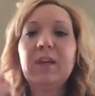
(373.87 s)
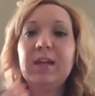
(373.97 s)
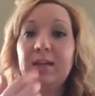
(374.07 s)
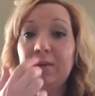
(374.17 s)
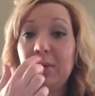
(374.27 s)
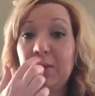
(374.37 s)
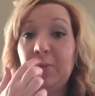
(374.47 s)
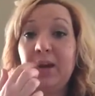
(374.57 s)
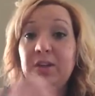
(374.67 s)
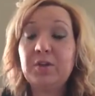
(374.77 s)
At any rate,
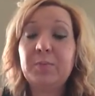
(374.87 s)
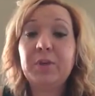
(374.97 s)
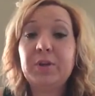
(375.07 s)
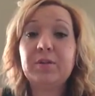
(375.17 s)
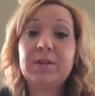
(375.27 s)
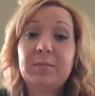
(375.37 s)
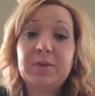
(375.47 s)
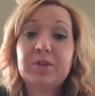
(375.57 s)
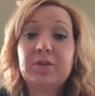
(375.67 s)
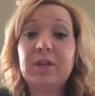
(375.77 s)
when you put your
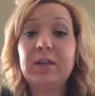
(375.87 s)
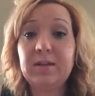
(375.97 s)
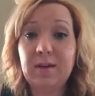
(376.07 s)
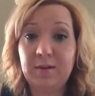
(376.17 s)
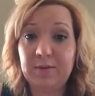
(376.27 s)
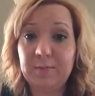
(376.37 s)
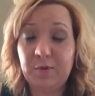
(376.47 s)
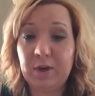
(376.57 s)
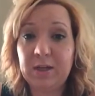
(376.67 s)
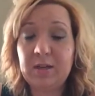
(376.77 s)
temperature in every
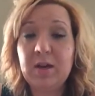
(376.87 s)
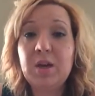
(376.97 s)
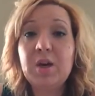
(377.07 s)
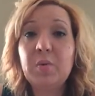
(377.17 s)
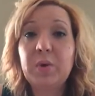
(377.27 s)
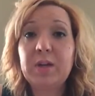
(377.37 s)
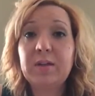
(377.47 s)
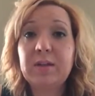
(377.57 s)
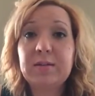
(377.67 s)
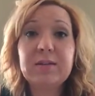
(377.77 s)
morning, one of
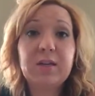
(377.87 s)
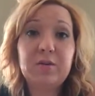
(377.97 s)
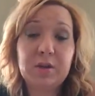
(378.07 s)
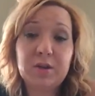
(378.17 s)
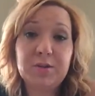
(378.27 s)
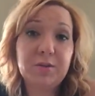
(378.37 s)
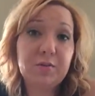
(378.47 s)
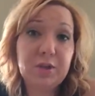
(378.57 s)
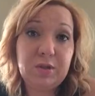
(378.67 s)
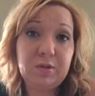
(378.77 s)
the things that you can also
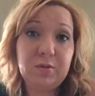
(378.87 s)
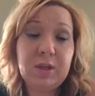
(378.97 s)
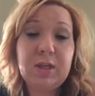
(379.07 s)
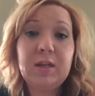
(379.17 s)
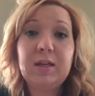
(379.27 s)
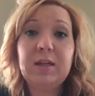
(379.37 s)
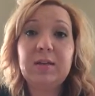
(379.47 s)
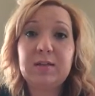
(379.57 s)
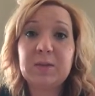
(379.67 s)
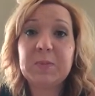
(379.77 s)
do in
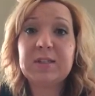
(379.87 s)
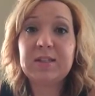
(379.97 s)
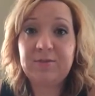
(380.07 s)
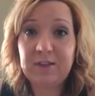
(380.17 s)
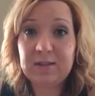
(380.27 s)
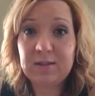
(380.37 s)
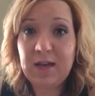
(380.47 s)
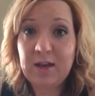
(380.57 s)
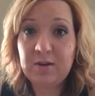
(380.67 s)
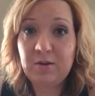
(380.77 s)
the specifics
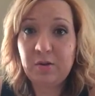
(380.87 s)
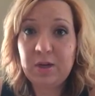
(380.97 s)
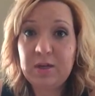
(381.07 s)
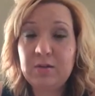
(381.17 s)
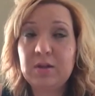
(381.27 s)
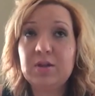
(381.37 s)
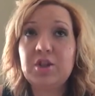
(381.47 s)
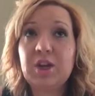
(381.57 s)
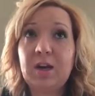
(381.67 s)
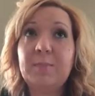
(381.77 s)
category, you can
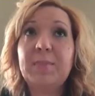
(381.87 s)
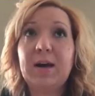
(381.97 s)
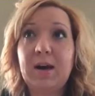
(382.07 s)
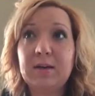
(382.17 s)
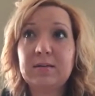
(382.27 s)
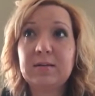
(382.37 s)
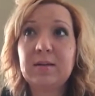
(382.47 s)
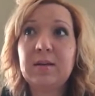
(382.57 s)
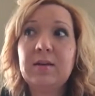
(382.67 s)
check box